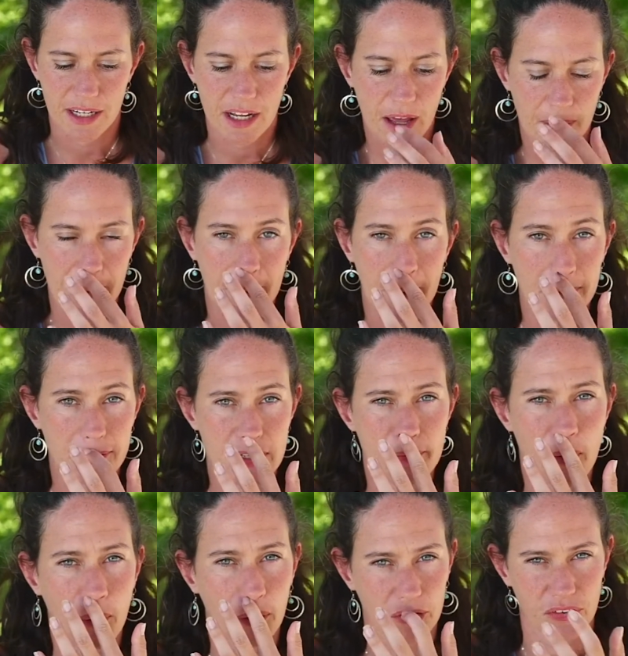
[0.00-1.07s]
there are some
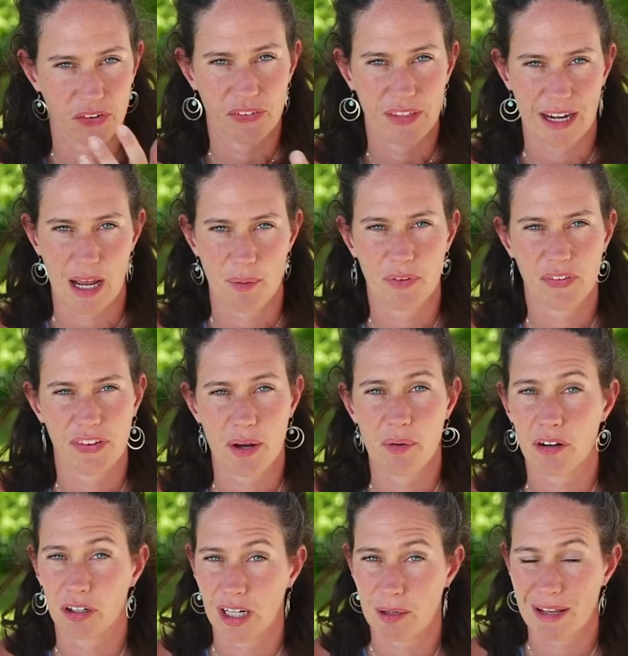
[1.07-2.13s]
horses that I would say are
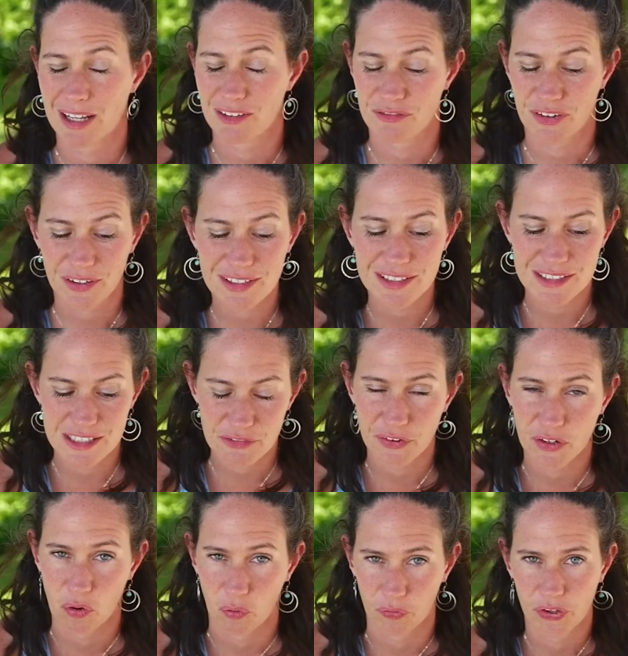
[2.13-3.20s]
going to make it very
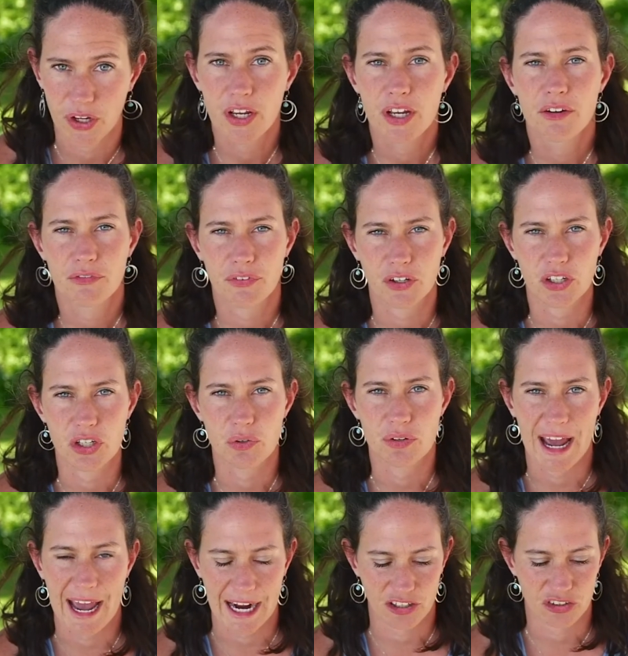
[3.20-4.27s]
difficult for you to
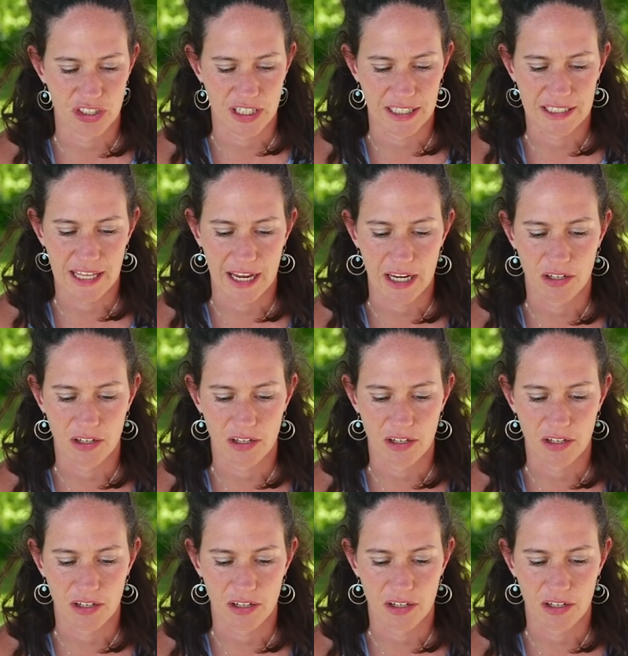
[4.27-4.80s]
actually get gait.